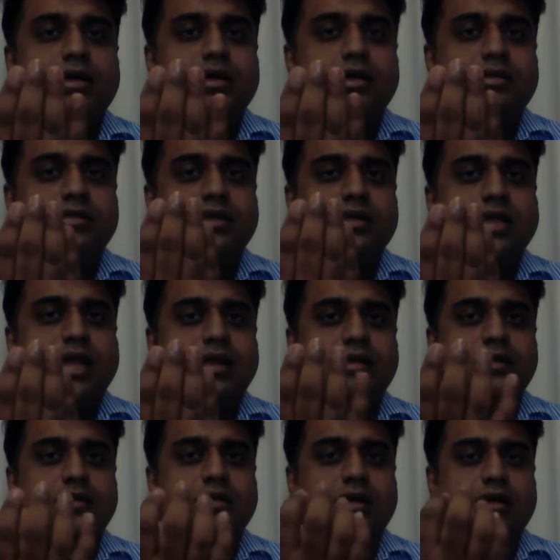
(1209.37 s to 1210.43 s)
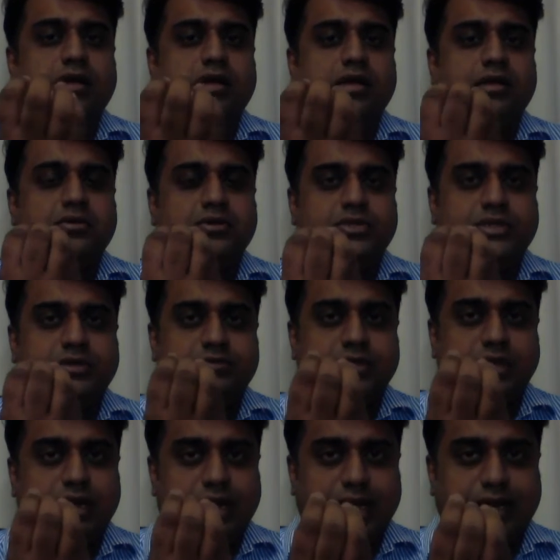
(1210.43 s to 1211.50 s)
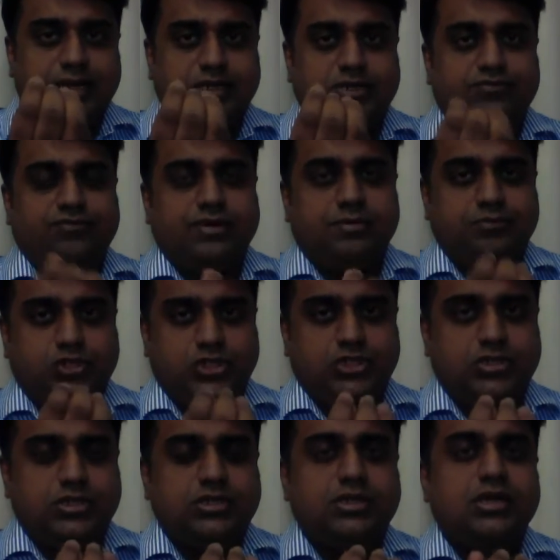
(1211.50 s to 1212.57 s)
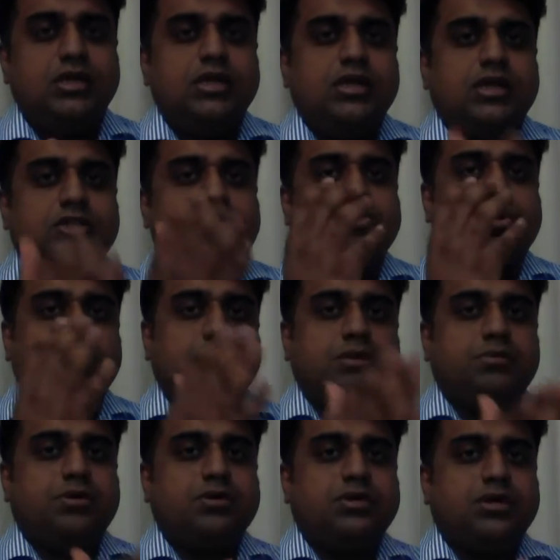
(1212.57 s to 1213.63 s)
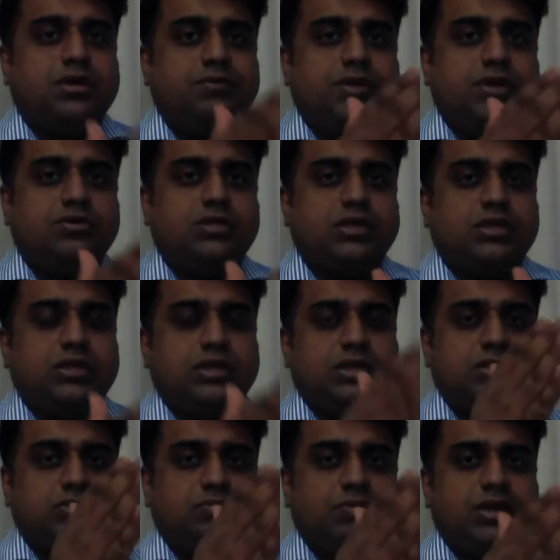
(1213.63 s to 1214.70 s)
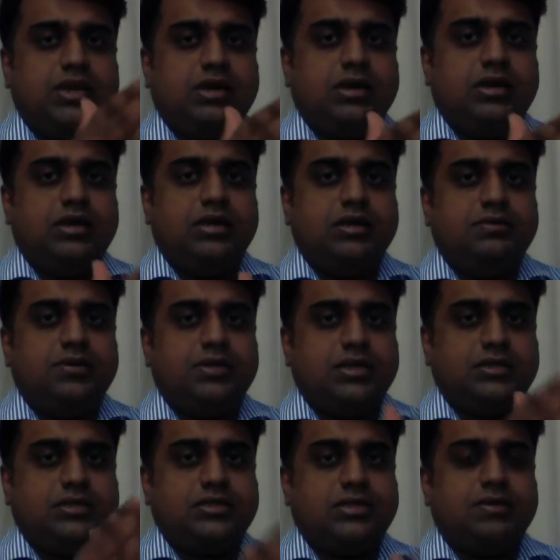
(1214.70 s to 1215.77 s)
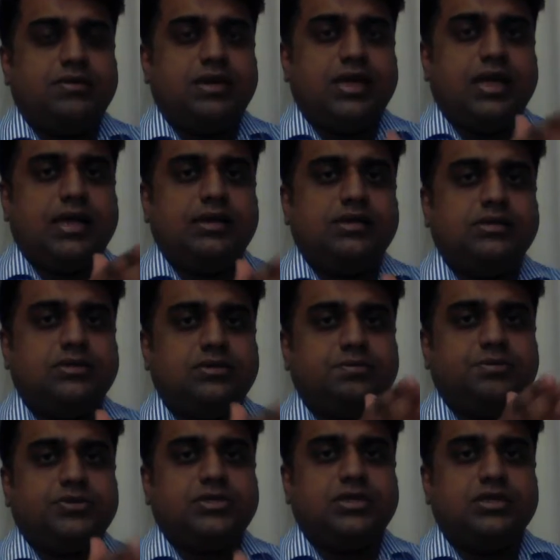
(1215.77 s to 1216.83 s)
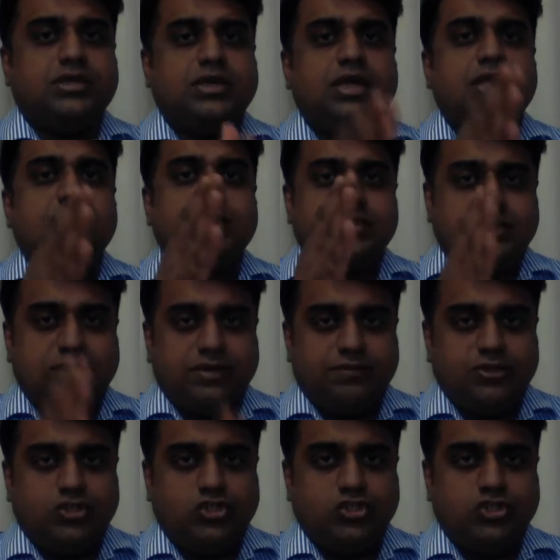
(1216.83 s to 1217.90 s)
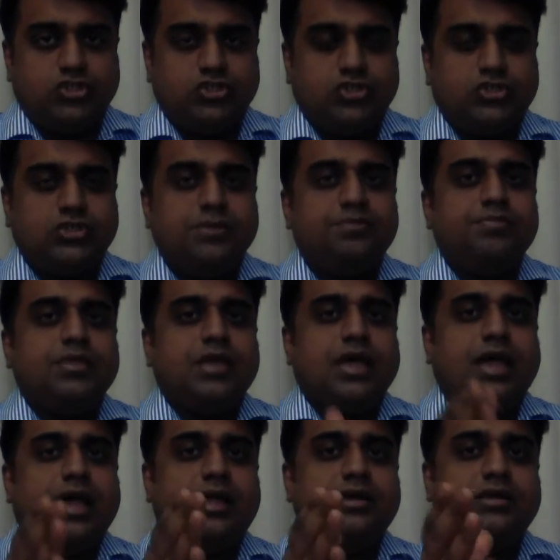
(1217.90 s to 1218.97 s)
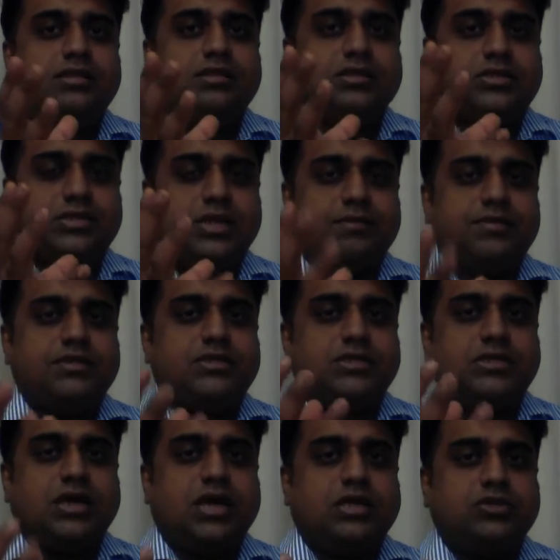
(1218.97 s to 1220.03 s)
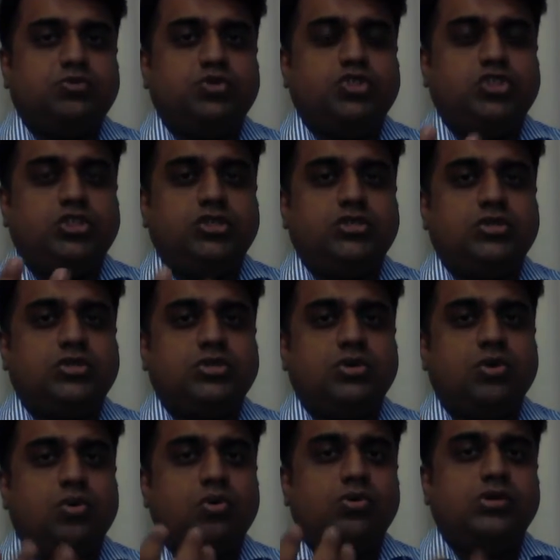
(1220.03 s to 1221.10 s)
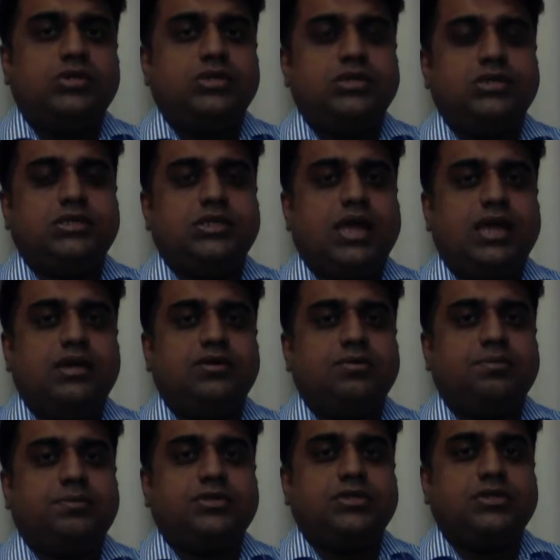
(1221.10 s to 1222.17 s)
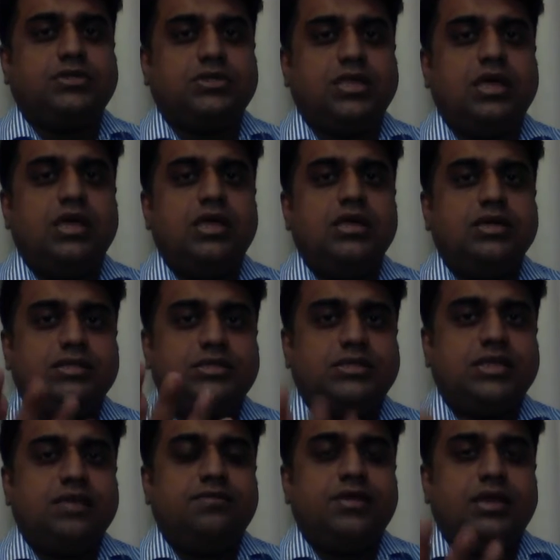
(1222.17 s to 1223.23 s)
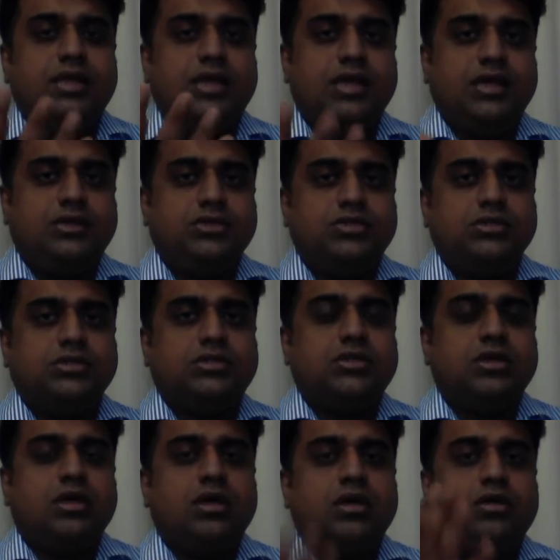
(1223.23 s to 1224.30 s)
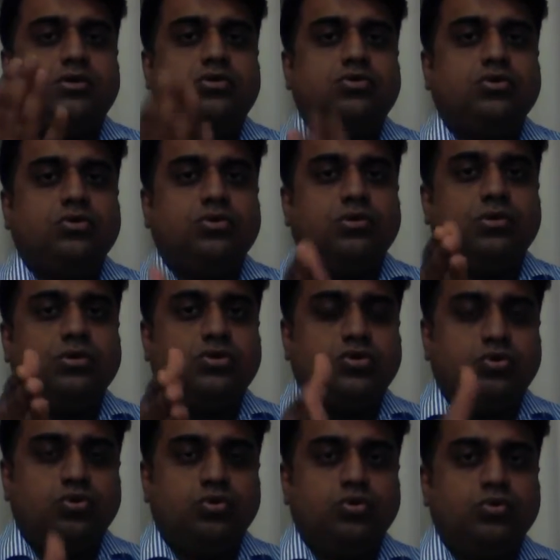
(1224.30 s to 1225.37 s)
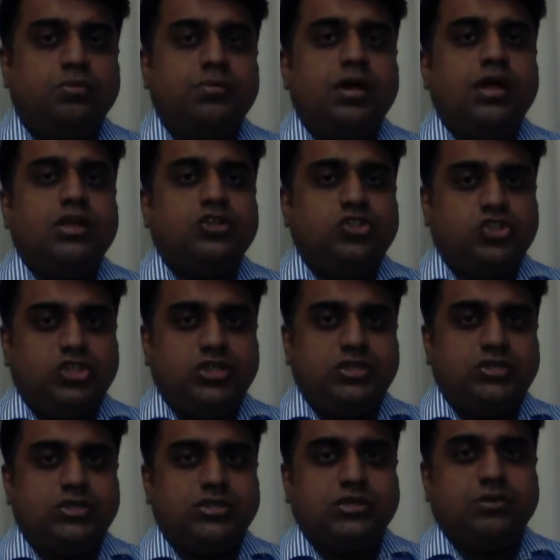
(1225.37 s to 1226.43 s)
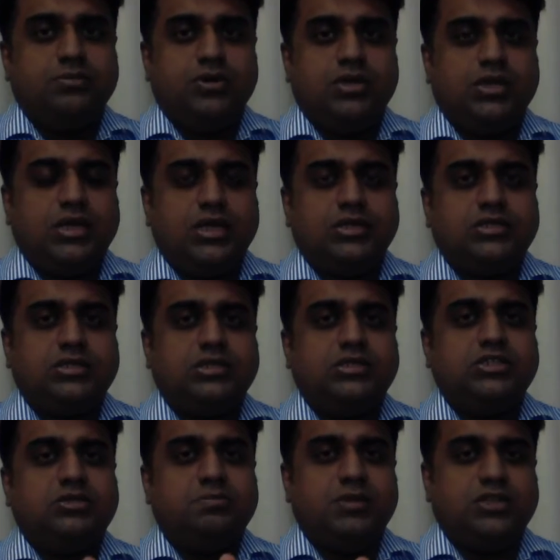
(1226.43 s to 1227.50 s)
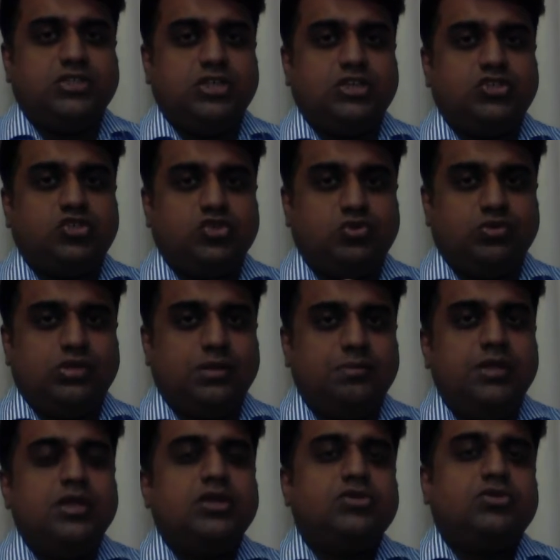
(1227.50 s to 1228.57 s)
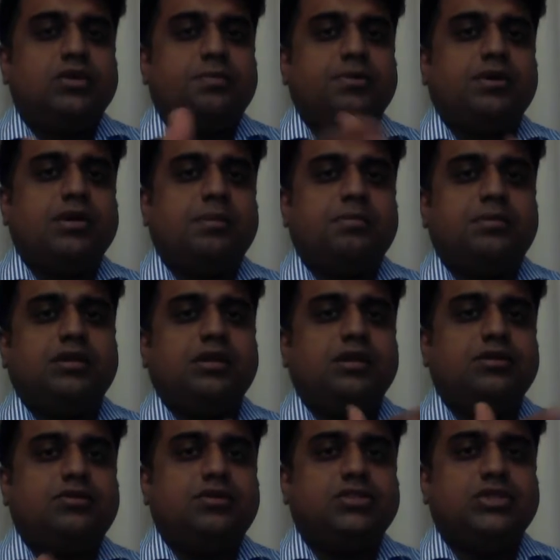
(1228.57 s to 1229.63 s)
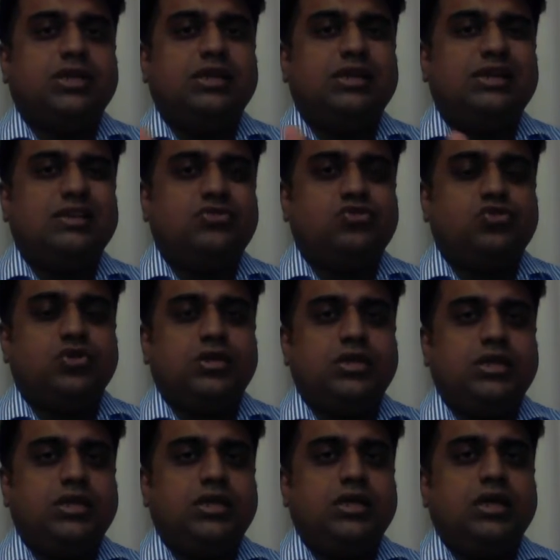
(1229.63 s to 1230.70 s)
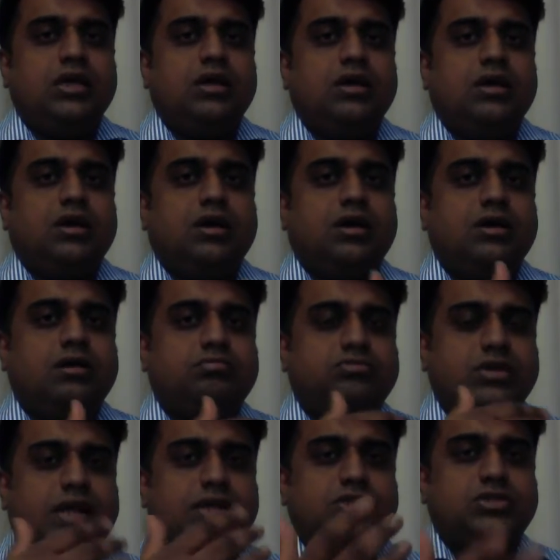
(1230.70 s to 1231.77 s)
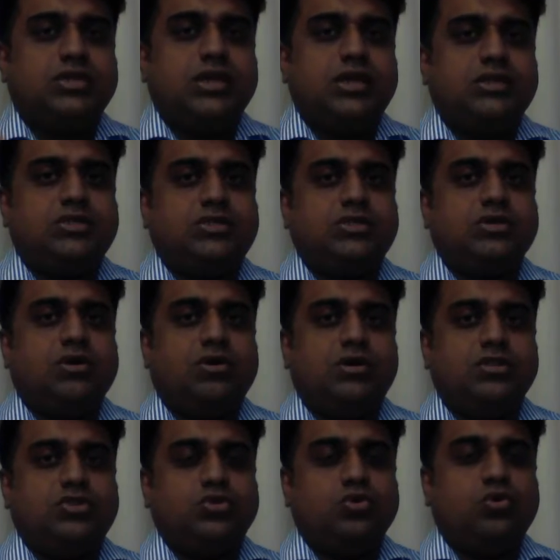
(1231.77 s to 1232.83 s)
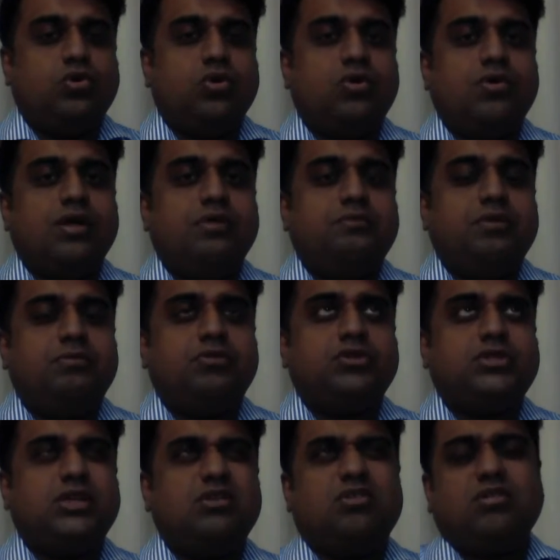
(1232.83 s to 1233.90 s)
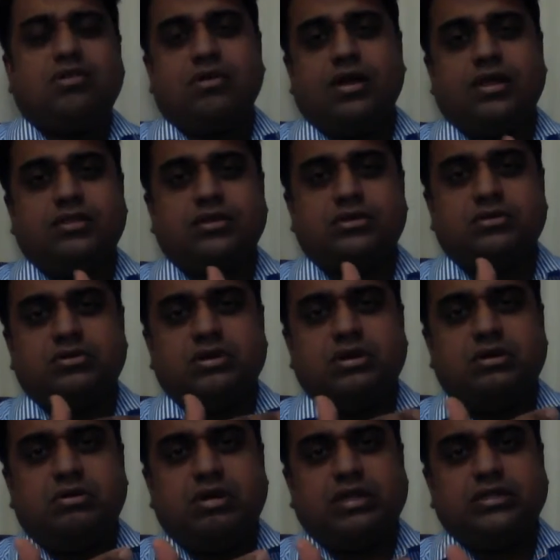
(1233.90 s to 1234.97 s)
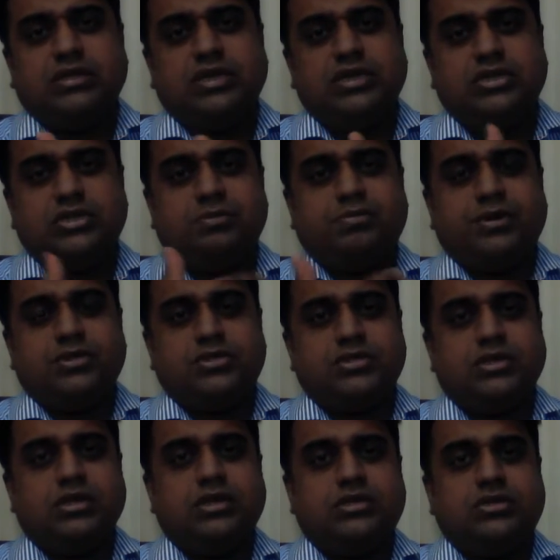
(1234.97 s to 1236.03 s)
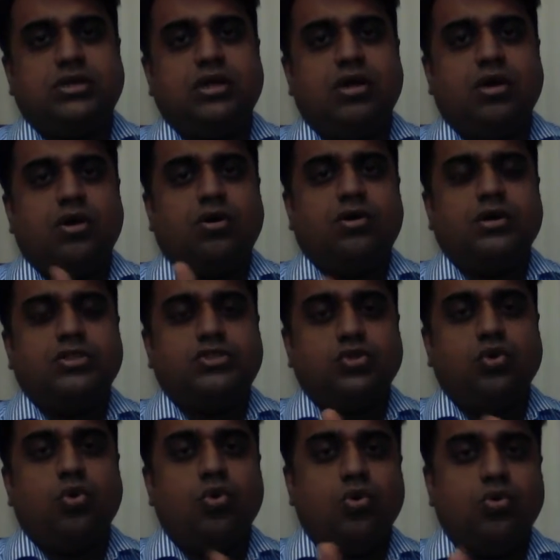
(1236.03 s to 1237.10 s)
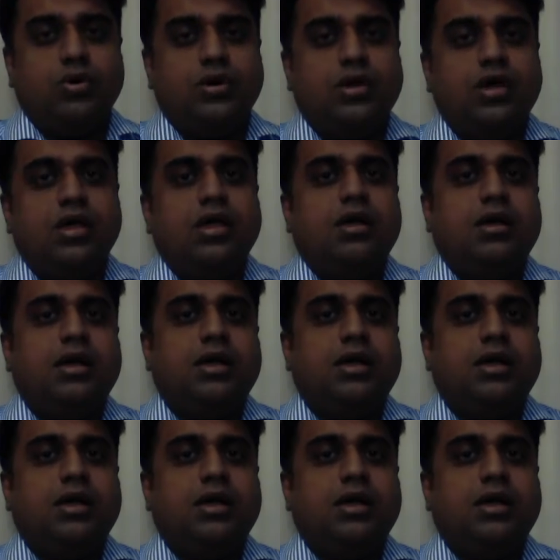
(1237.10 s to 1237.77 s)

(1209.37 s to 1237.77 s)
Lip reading: the candle receives the light from Jesus. It's talking about, we know that it's very clearly given that the seven candles represent the seven churches. And the seven stars which Jesus holds in his hand represents the seven angels to whom Jesus communicates this message to them. So apocalyptic literature literally translates on its own, or we would say not, rather interprets it on its own